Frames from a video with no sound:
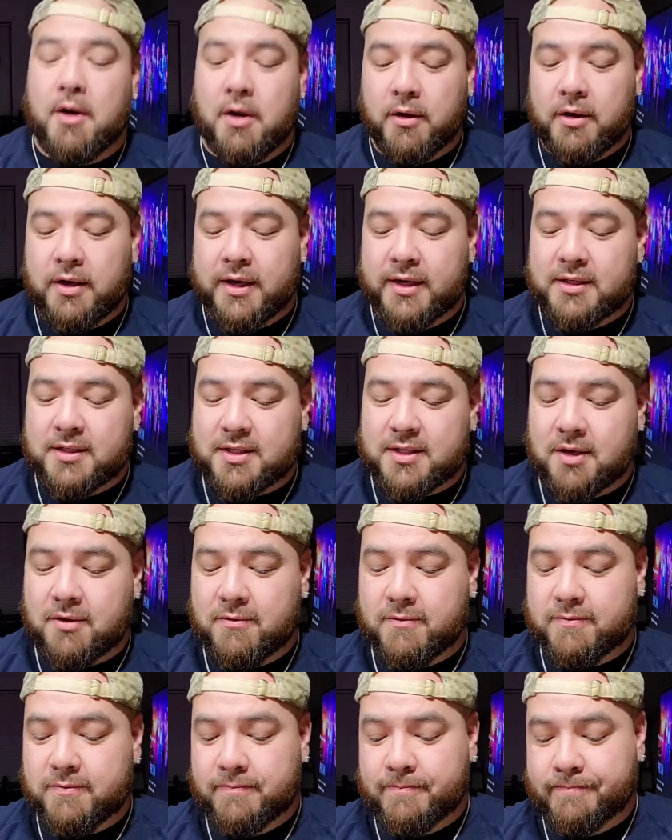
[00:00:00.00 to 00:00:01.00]
okay,
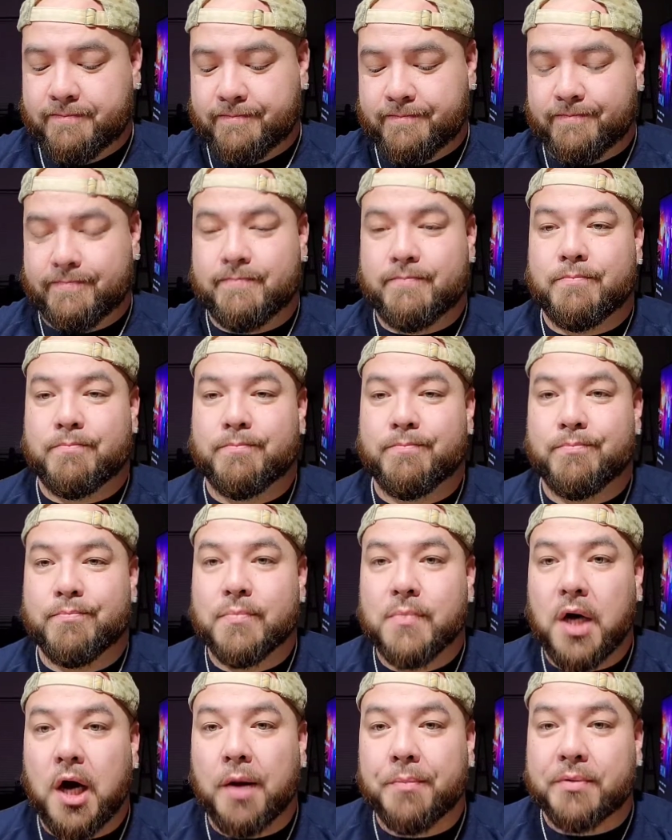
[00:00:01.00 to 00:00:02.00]
so
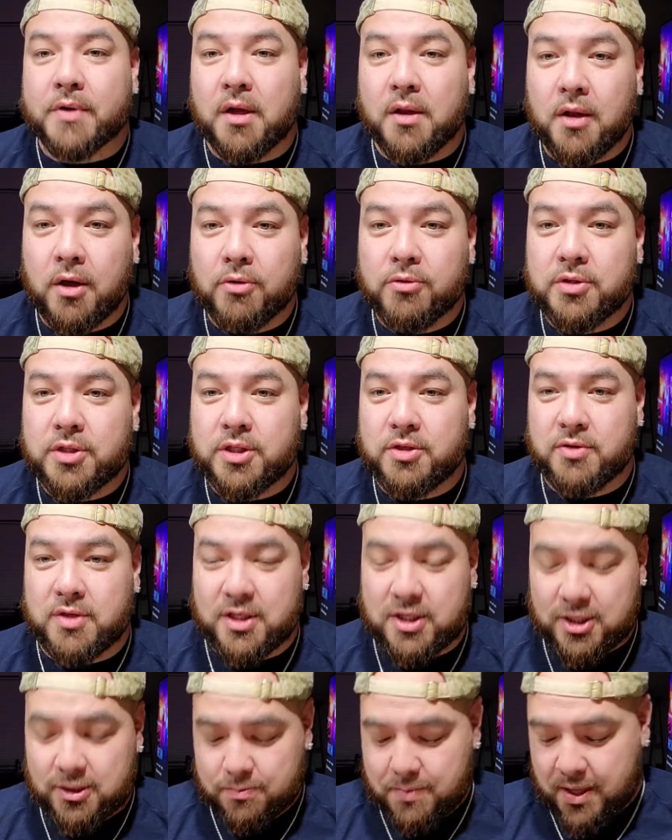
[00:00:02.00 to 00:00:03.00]
up close you
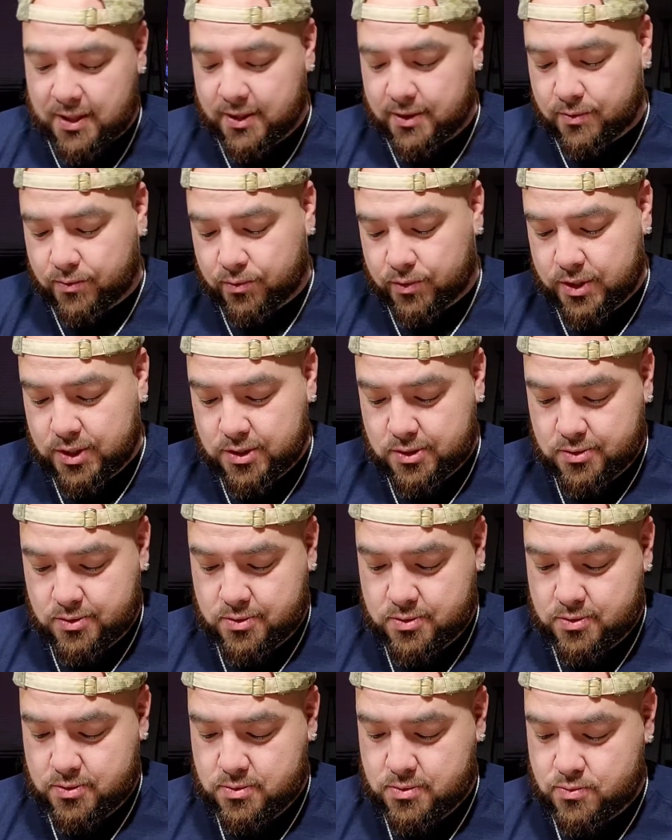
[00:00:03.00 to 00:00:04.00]
can smell it real,
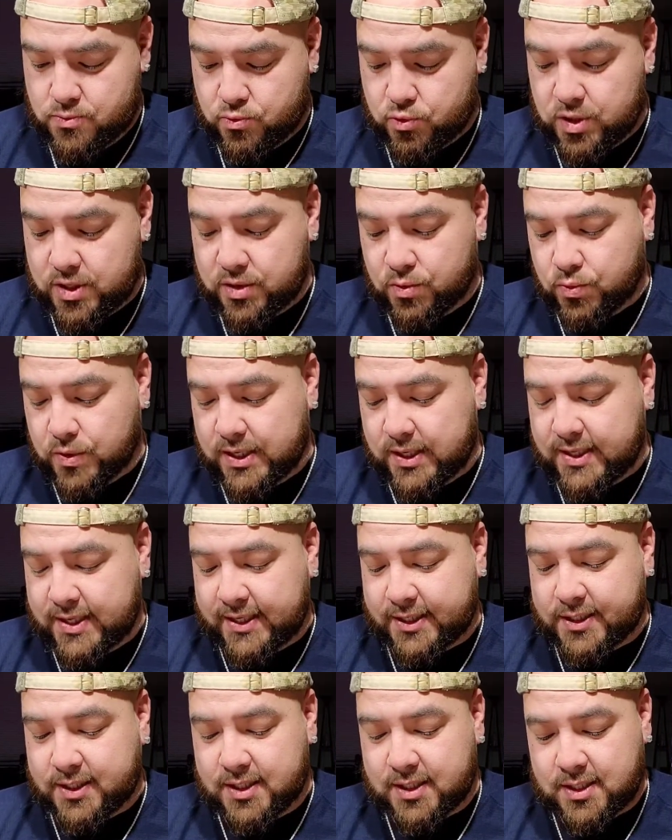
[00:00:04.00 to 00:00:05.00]
really well
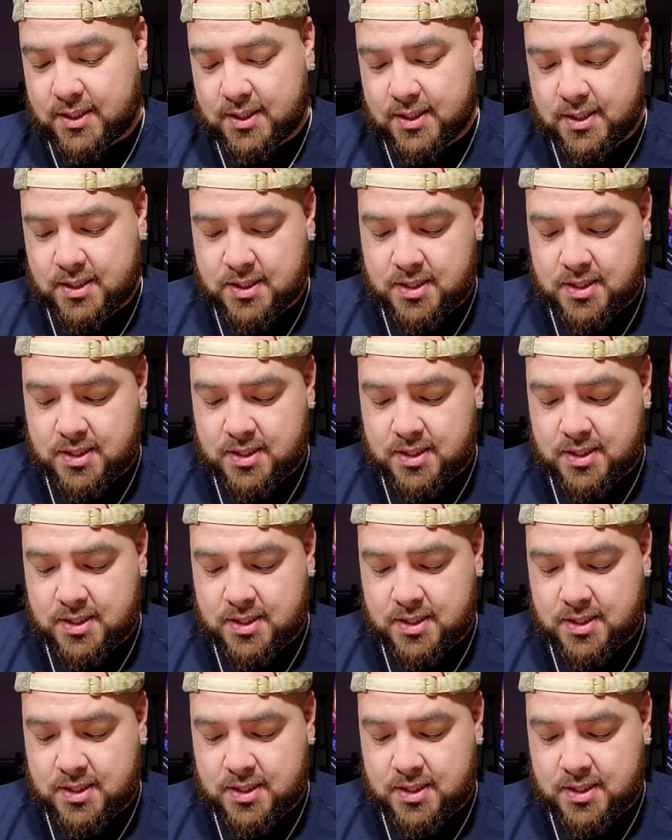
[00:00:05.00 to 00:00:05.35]
actually.